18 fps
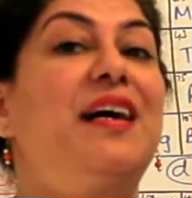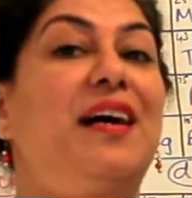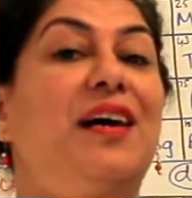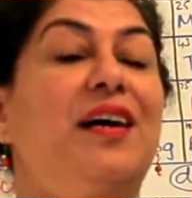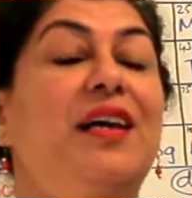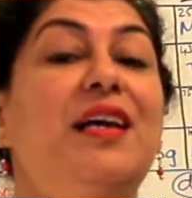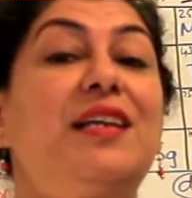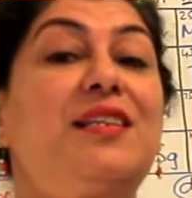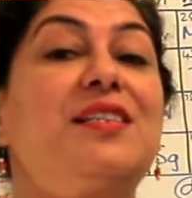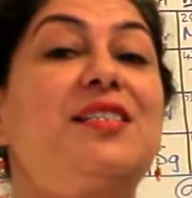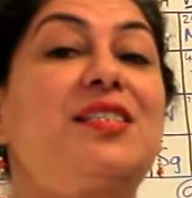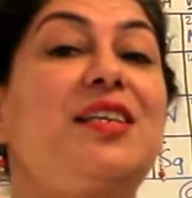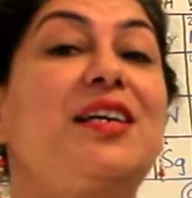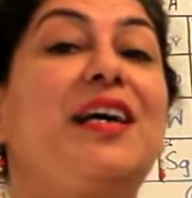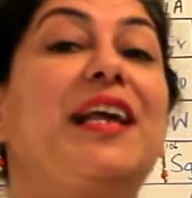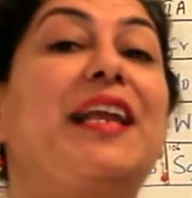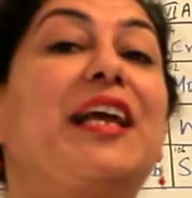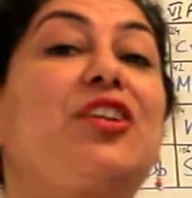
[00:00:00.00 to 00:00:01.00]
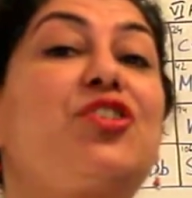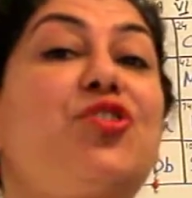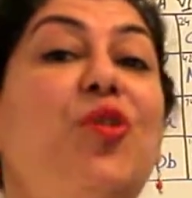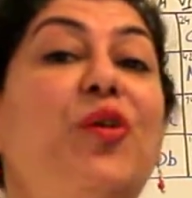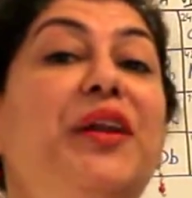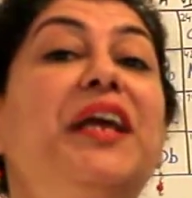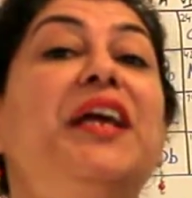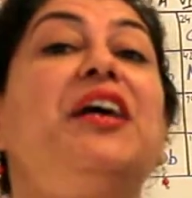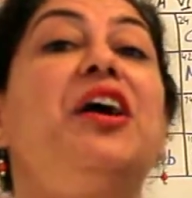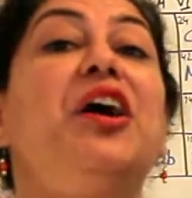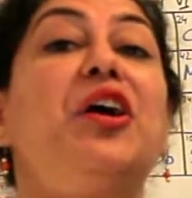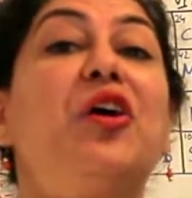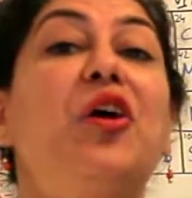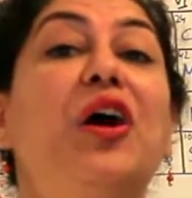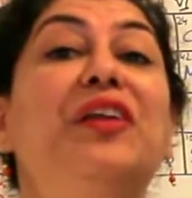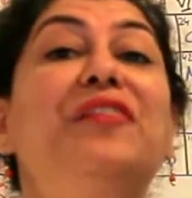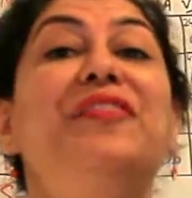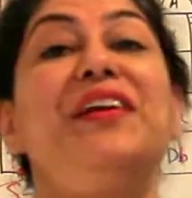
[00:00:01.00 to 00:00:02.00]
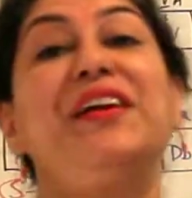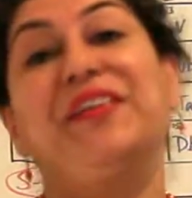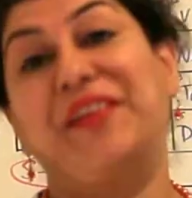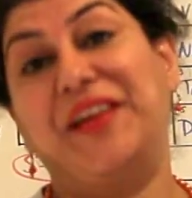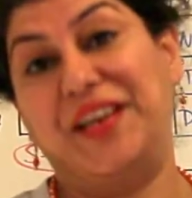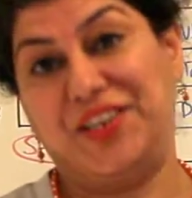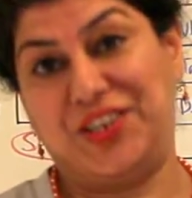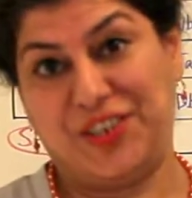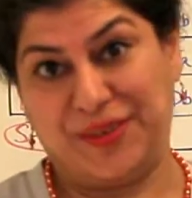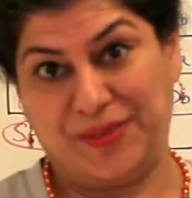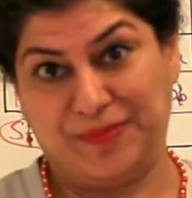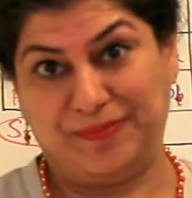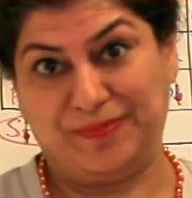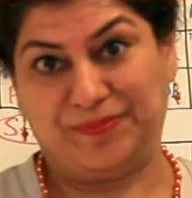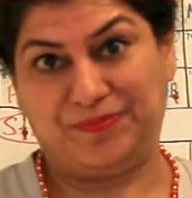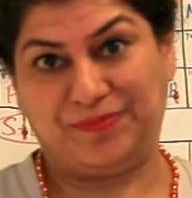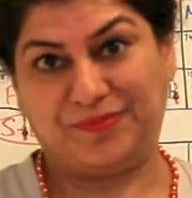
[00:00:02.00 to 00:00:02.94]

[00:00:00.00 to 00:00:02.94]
electronic configuration.